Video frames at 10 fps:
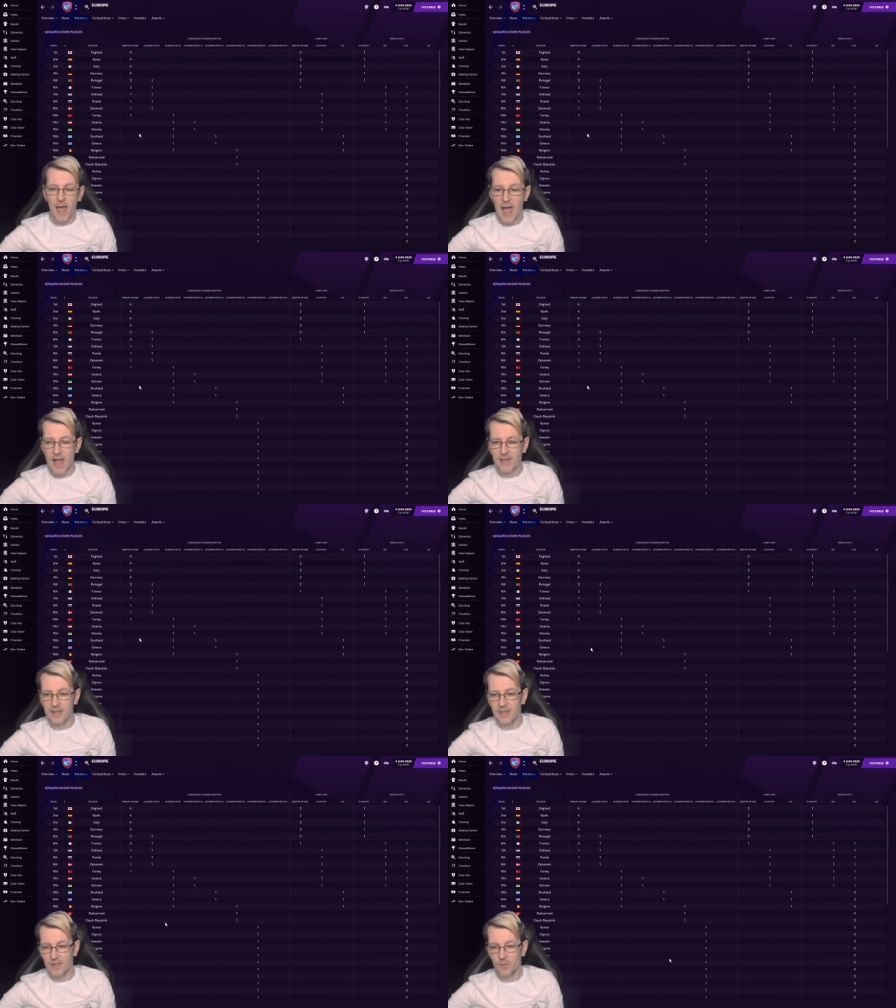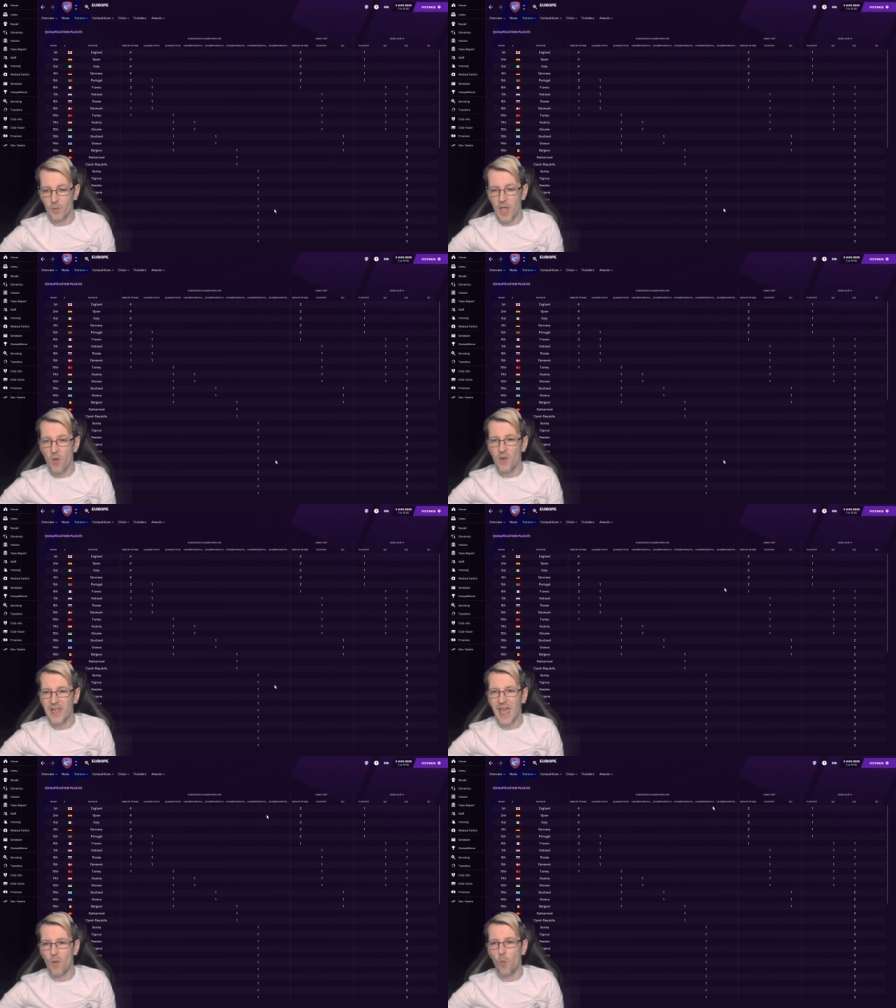And we only
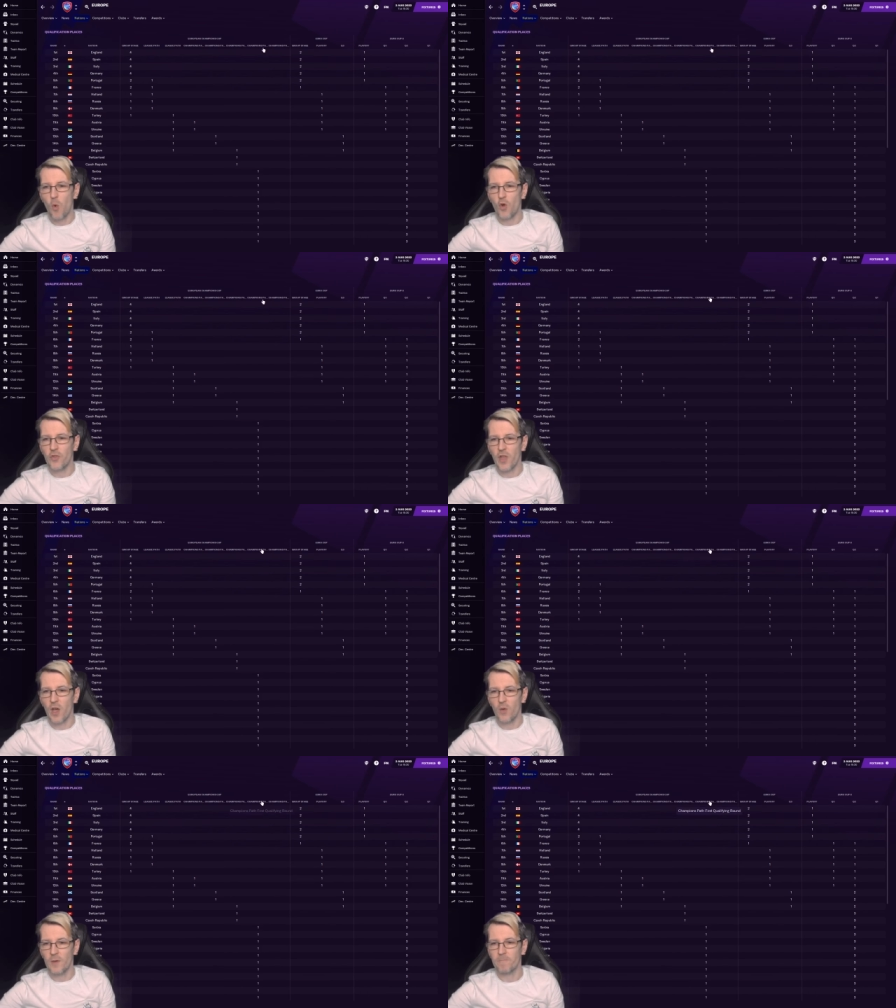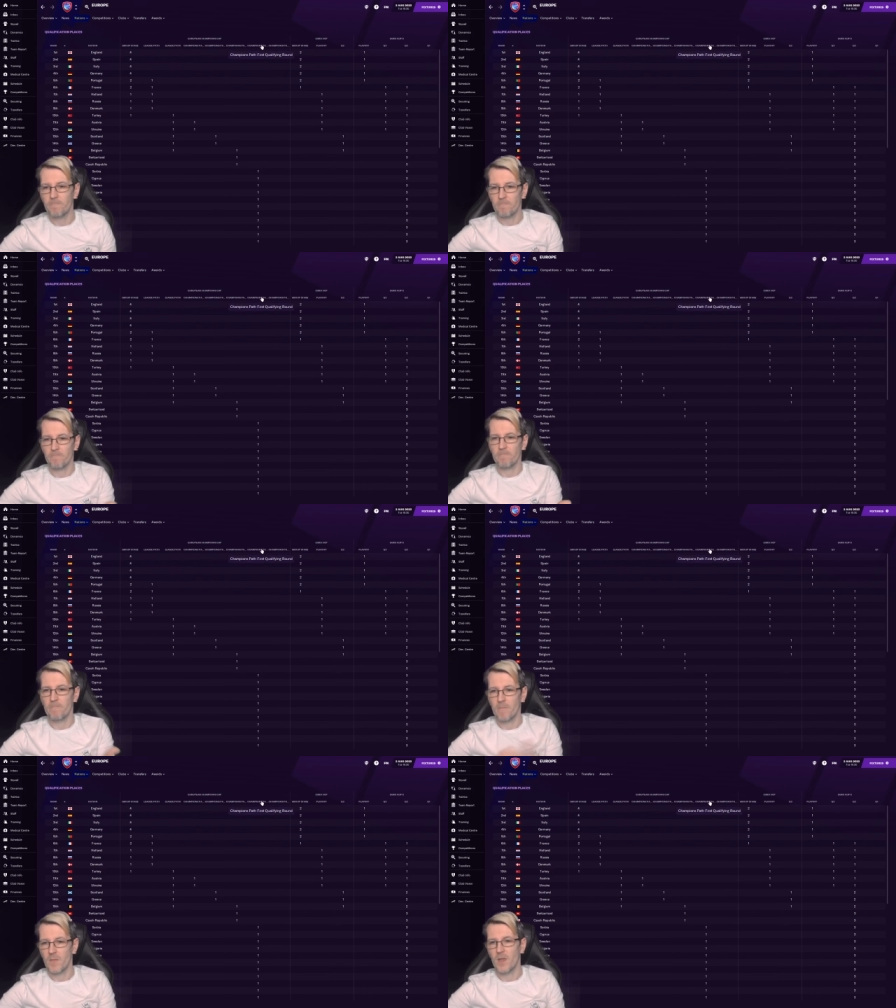get one though
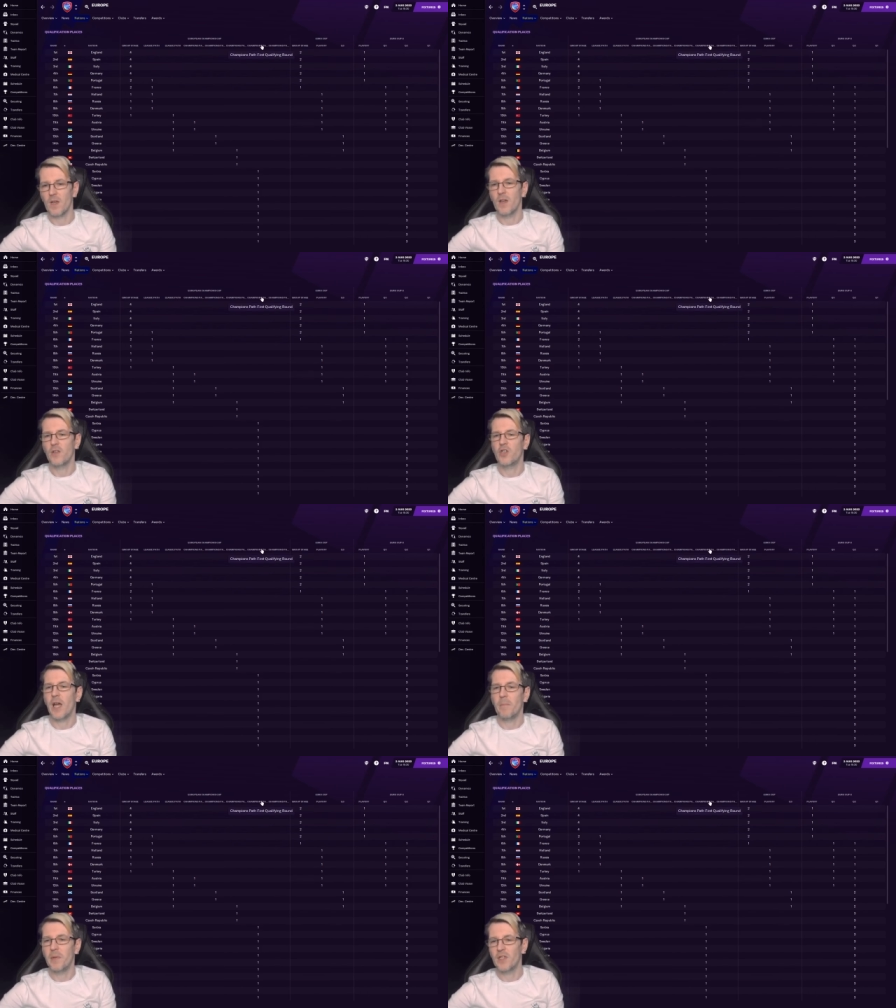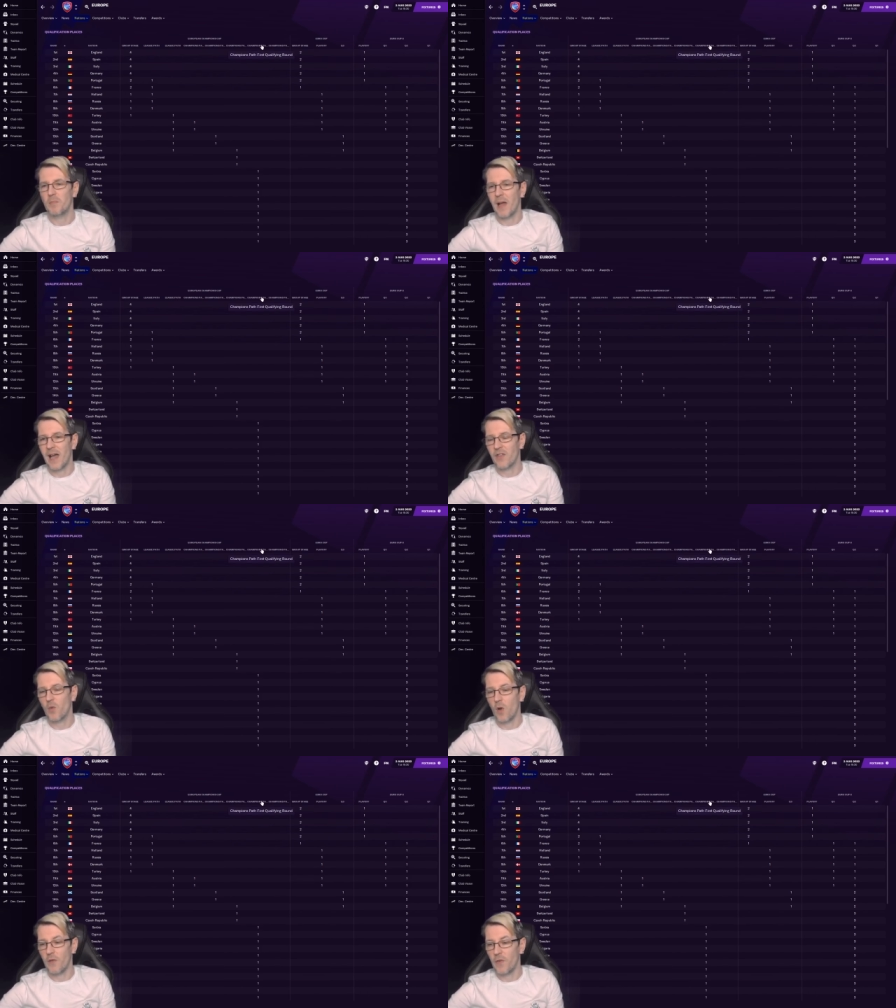Champions Path
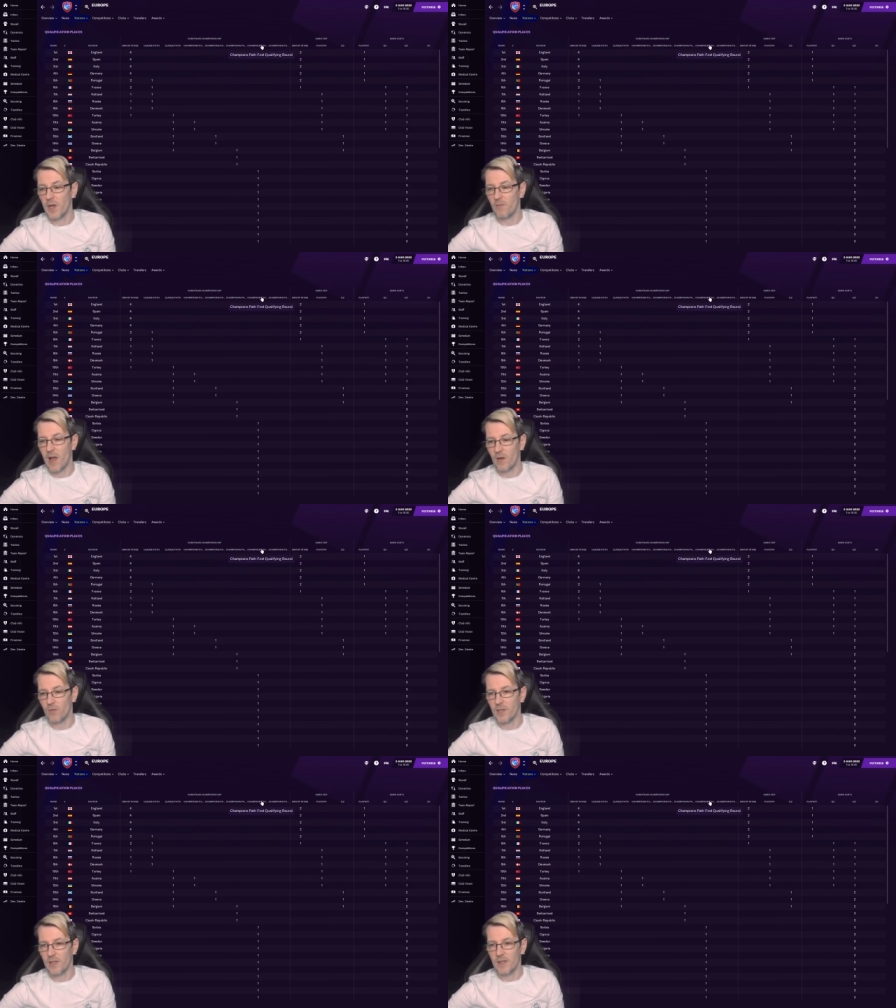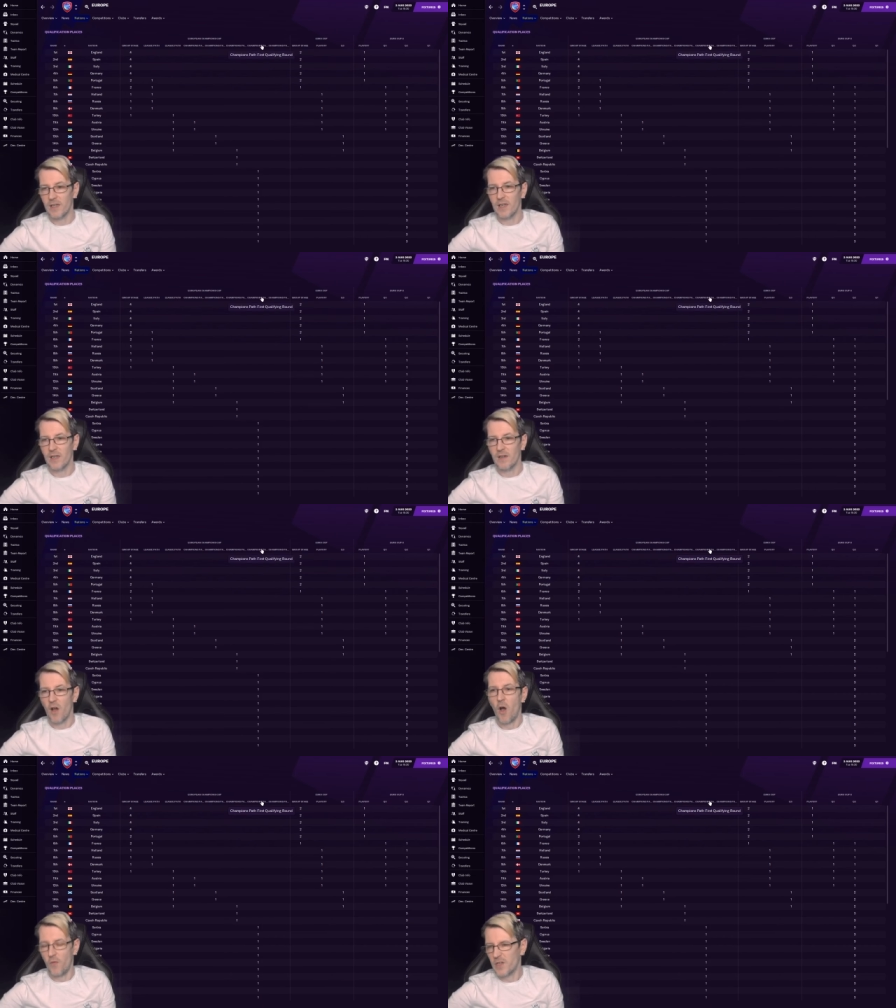qualifying round.
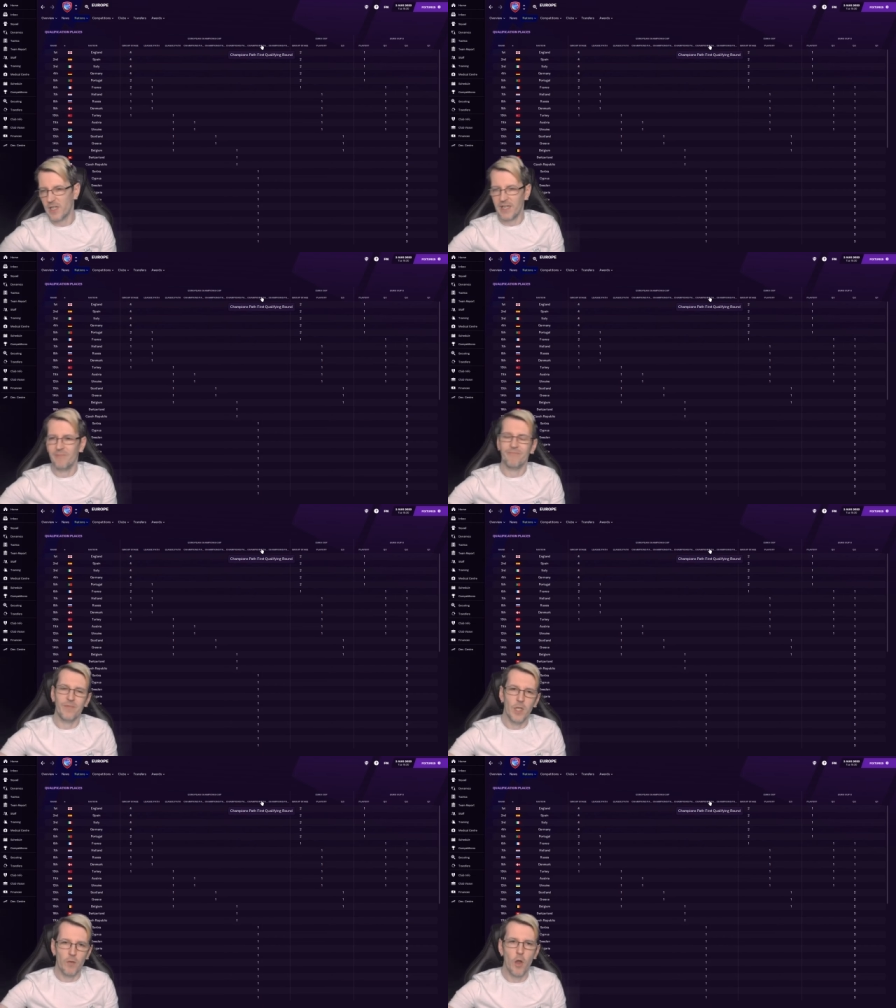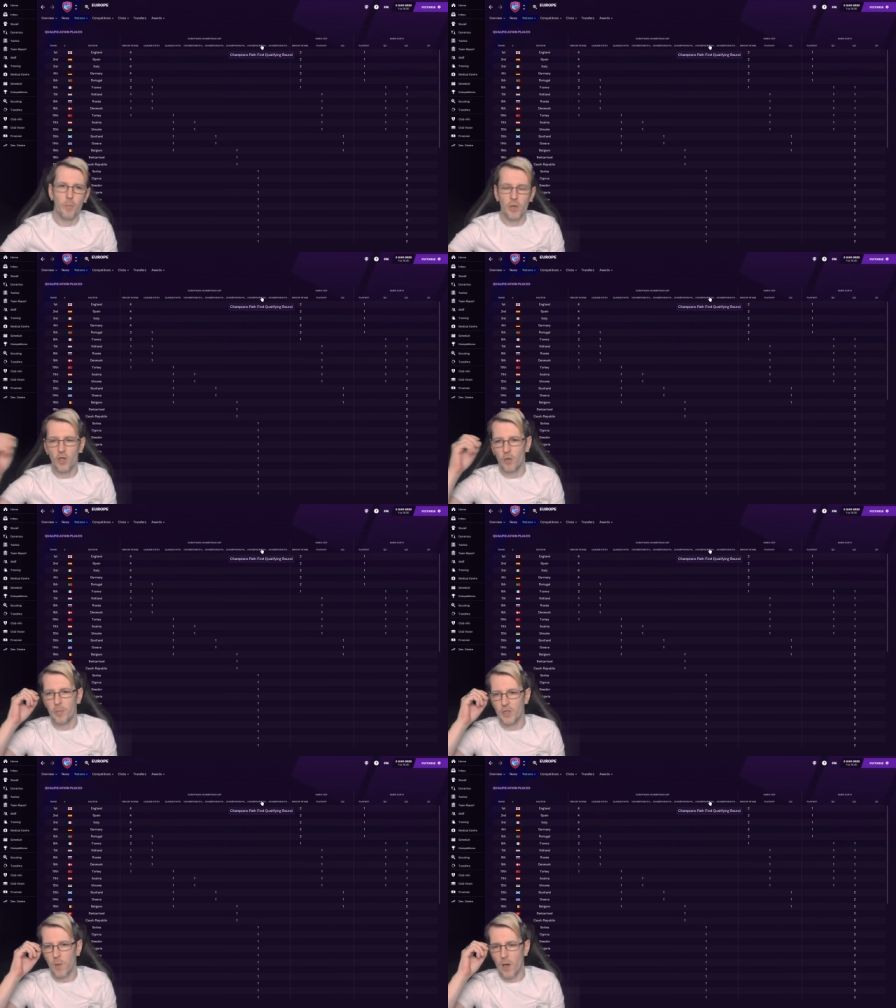Obviously Europa Cup
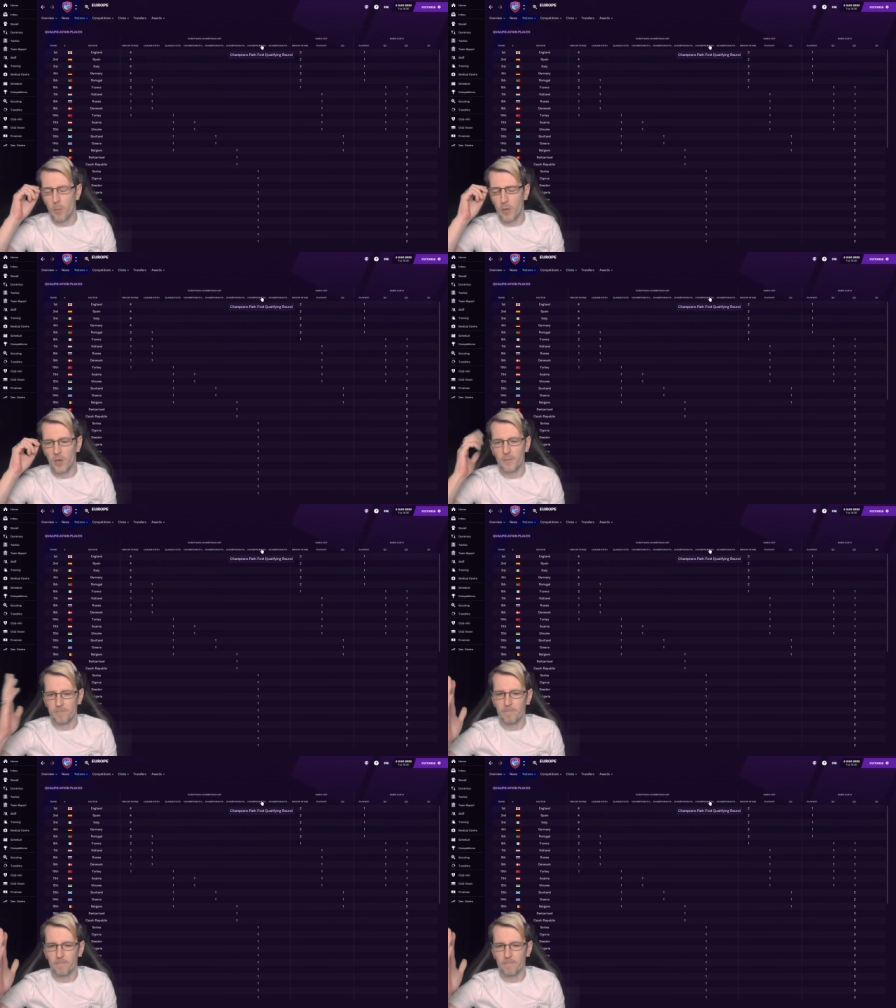as well, but